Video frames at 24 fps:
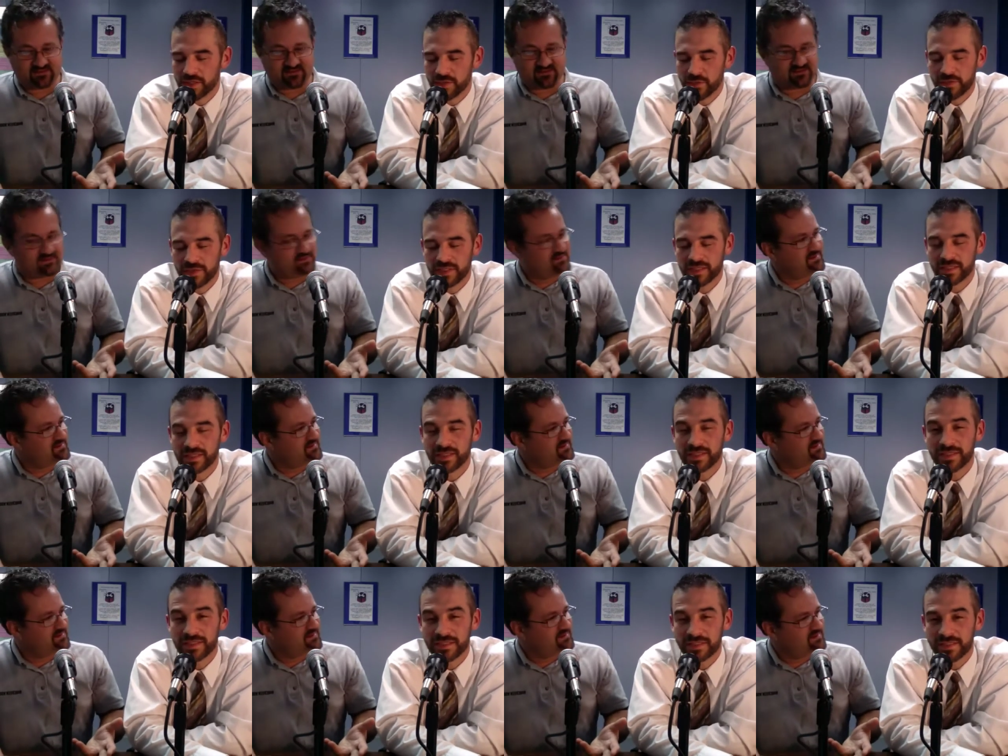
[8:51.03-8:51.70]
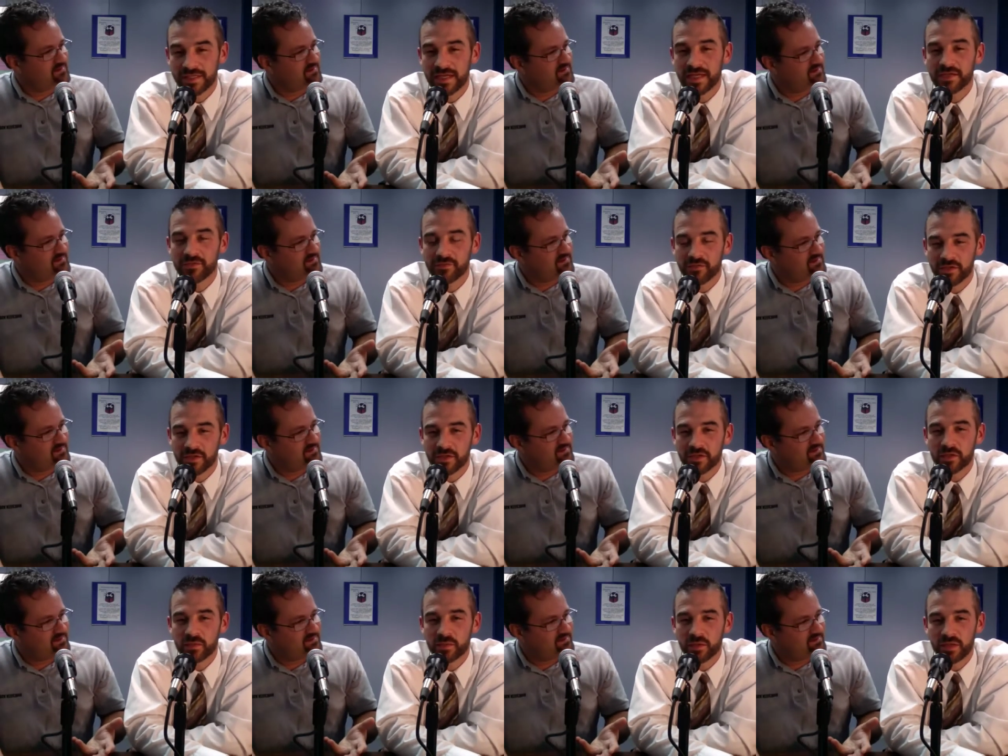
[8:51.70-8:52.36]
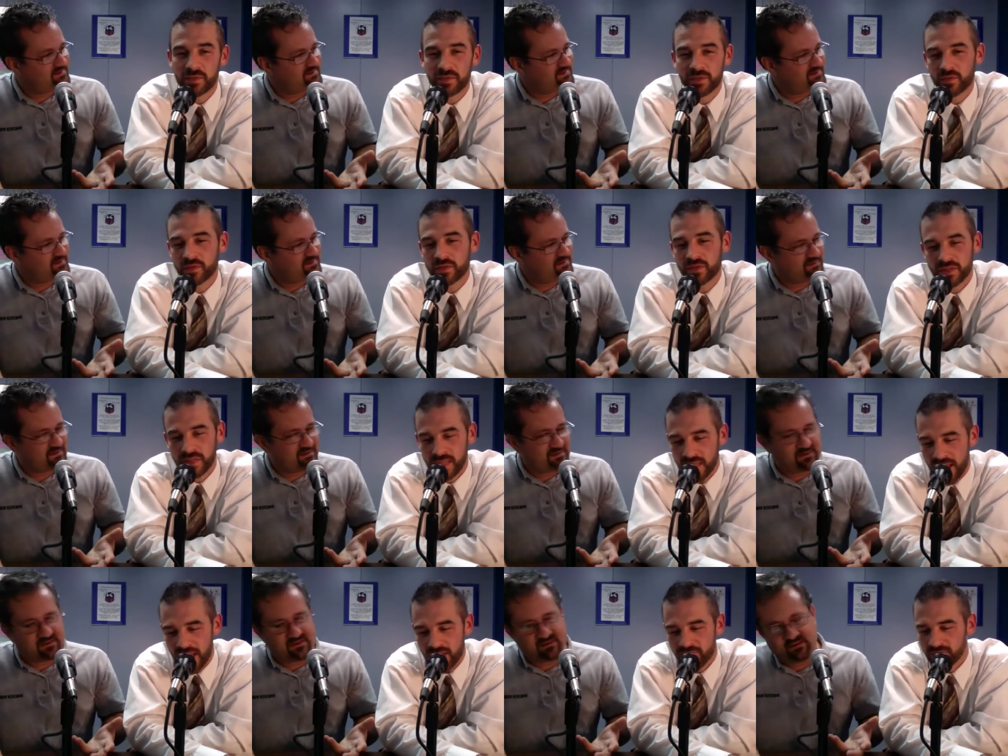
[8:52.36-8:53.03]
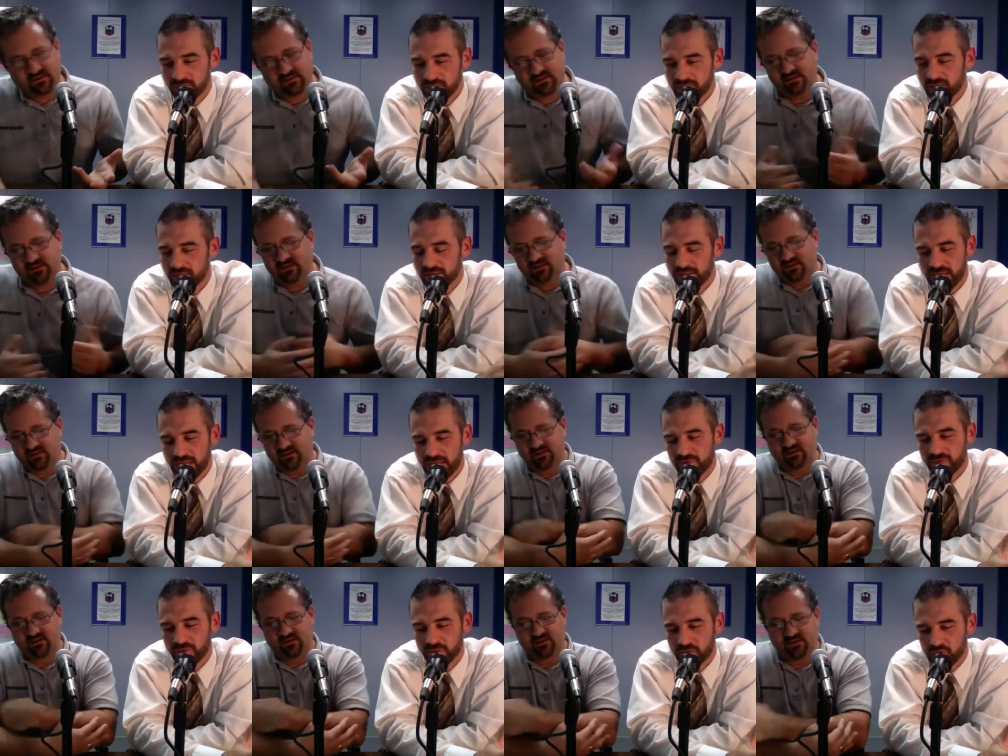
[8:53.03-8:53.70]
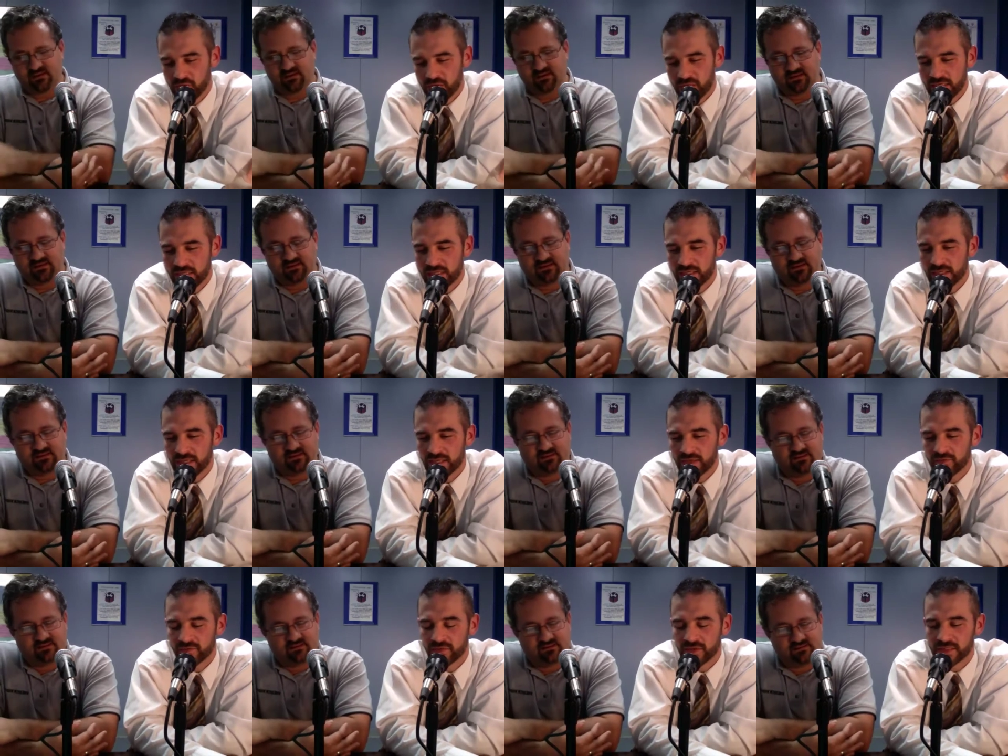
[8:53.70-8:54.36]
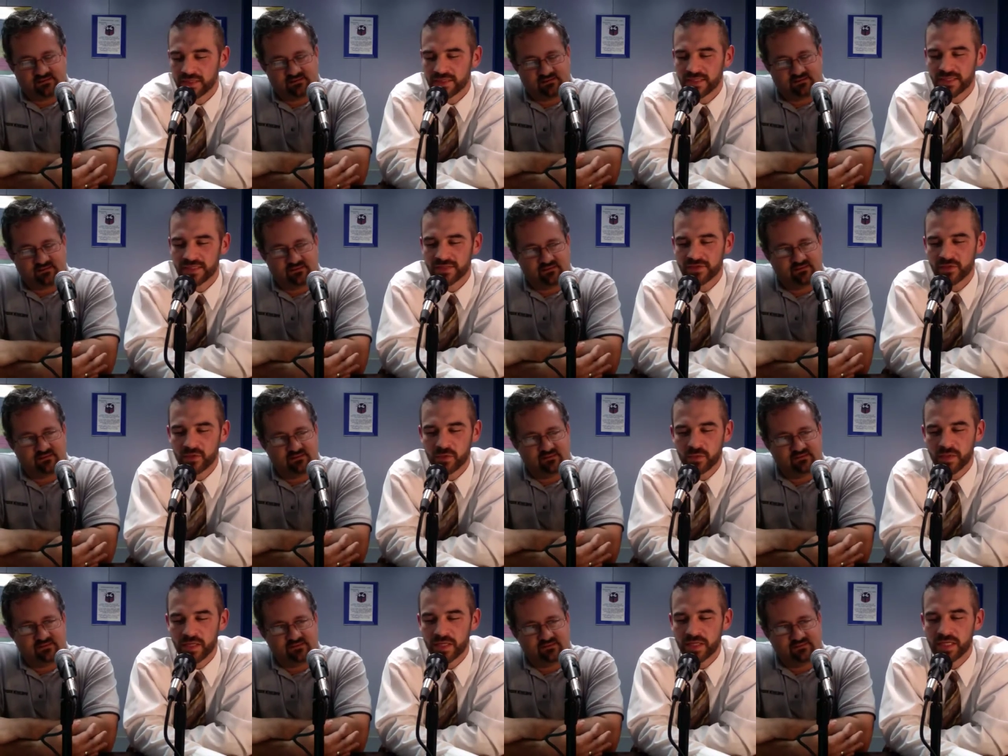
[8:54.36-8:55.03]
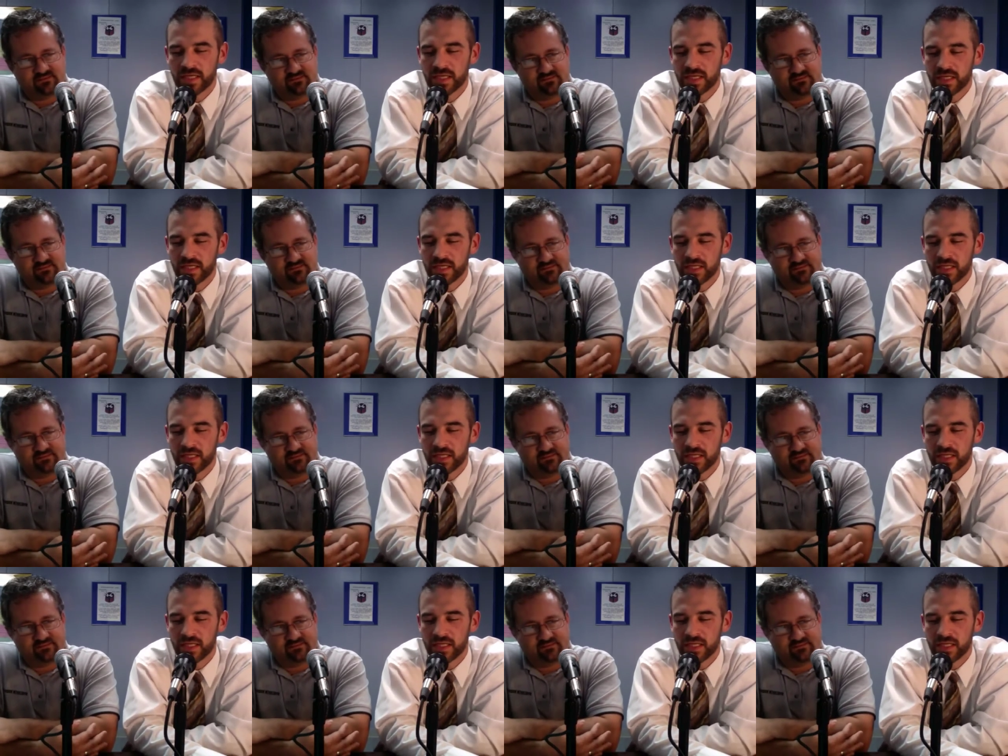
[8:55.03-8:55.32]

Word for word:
Speaker 1: using the design of their experiment, which they haven't done. They haven't created life in a test tube yet.